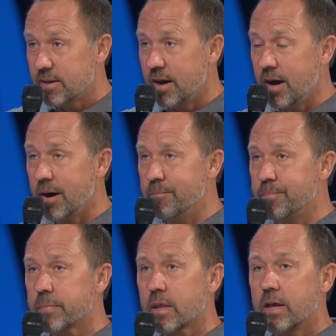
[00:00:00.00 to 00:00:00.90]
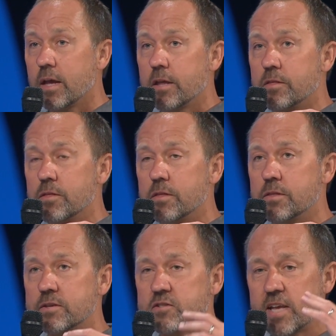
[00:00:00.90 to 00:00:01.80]

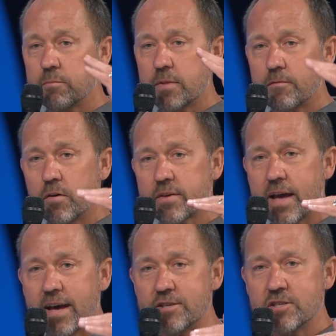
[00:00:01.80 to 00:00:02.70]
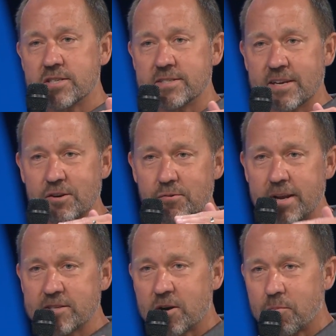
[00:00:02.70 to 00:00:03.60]
The same level of consciousness that
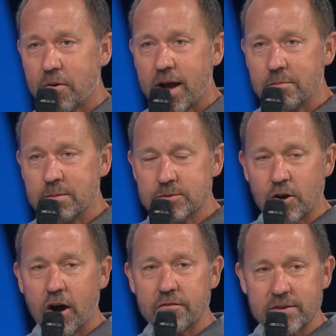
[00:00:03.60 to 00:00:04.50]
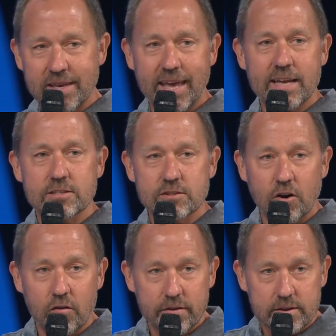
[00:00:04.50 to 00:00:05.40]
creates our problems often can't
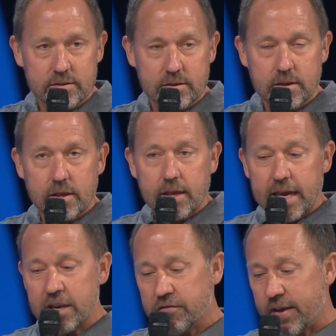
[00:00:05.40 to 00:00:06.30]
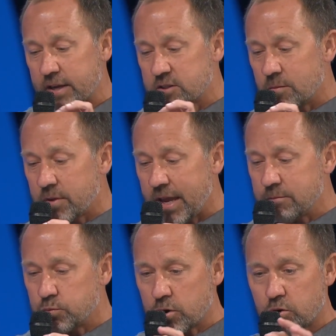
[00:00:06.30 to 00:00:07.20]
solve it. And in fact,
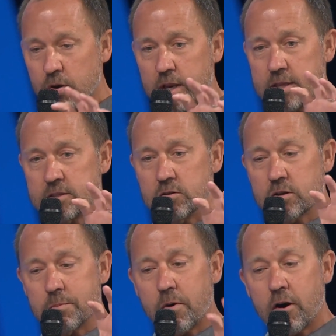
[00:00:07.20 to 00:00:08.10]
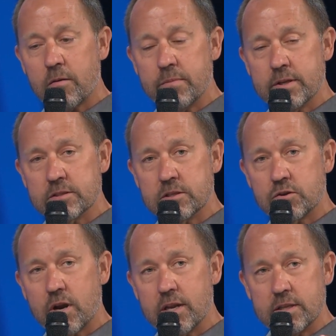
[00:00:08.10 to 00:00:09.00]
sometimes we're creating these little compartments to
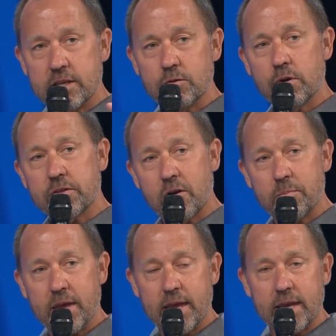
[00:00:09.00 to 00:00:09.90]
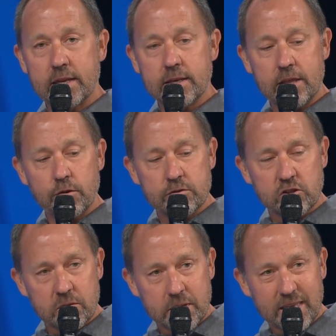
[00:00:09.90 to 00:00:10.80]
try to deal with our pain, and those are
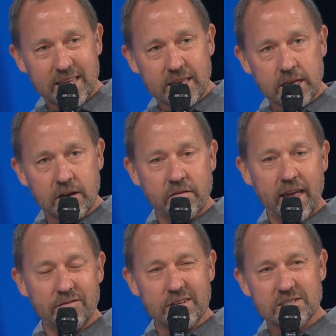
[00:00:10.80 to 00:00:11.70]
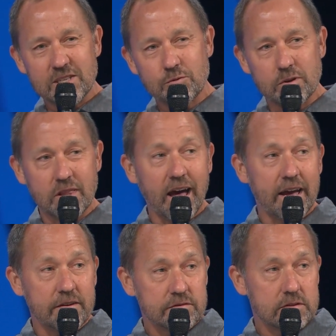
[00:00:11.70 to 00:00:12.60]
the beginning of having secret
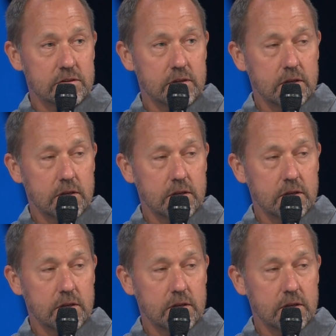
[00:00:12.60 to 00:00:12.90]
lives.